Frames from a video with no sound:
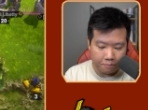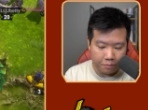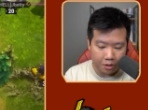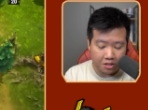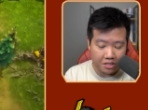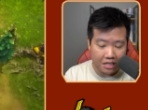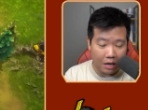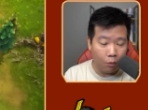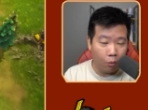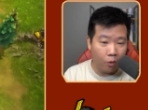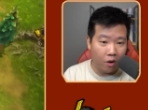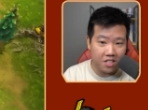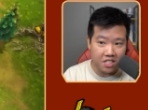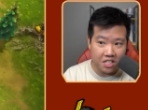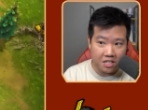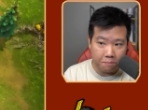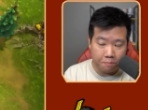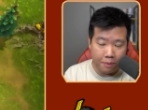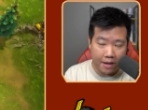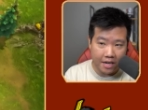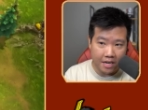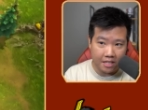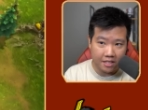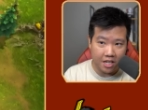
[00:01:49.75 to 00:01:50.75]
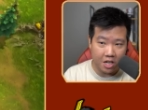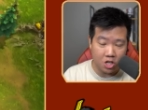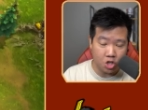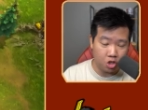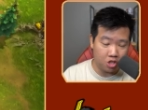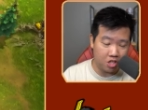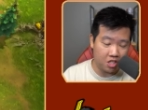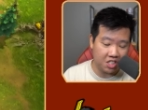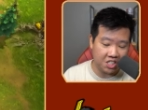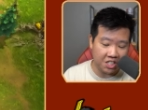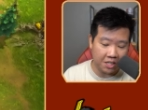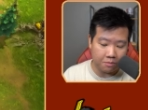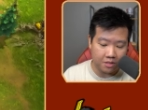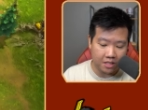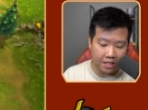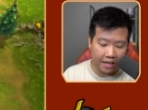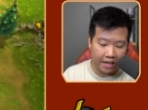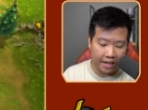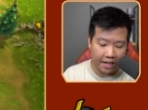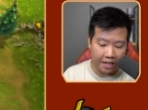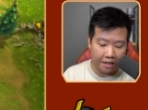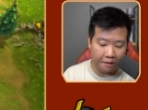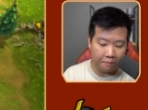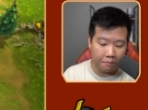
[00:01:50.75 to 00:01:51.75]
because I wasn't paying attention at the same
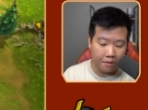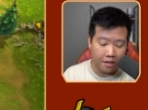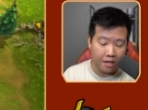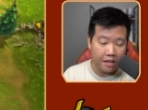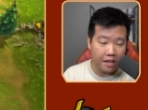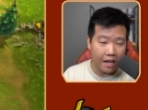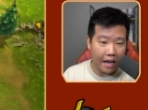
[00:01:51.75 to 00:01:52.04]
time,